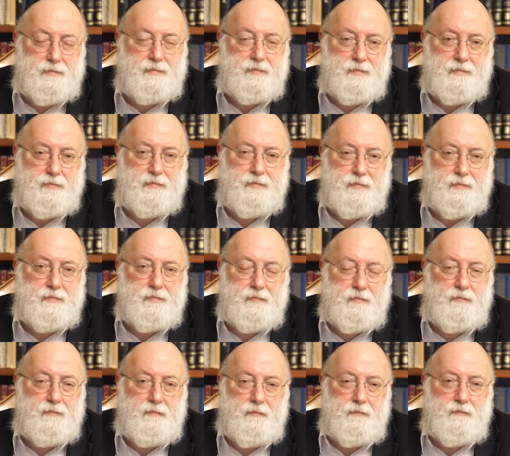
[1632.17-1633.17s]

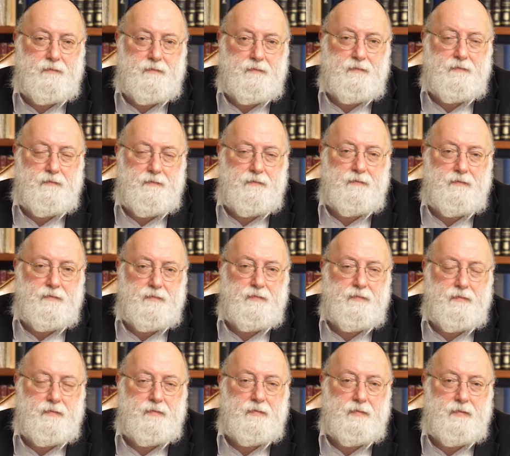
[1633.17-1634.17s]

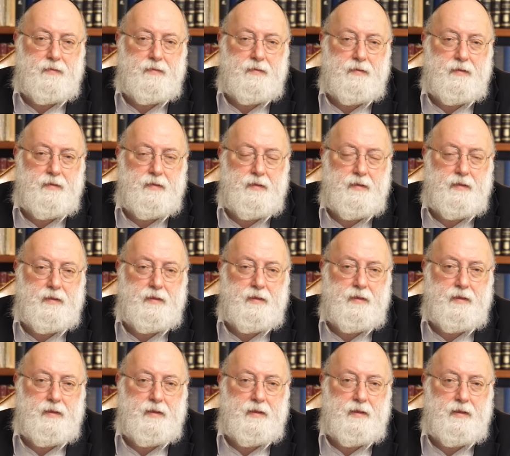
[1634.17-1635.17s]

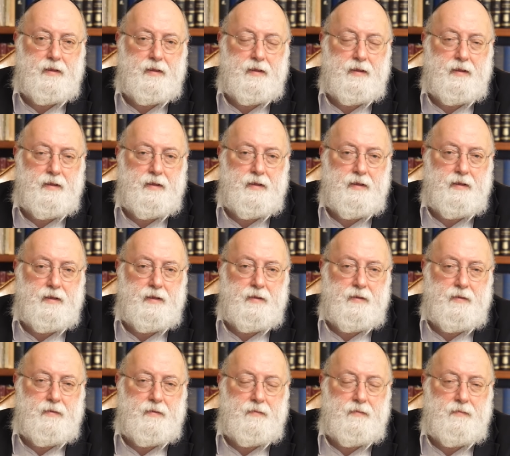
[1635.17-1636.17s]

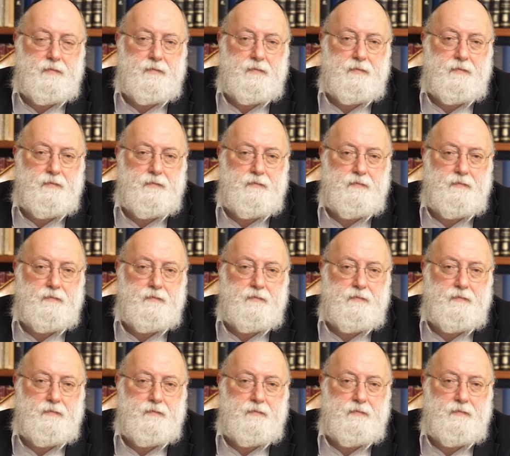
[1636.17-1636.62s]
(silence)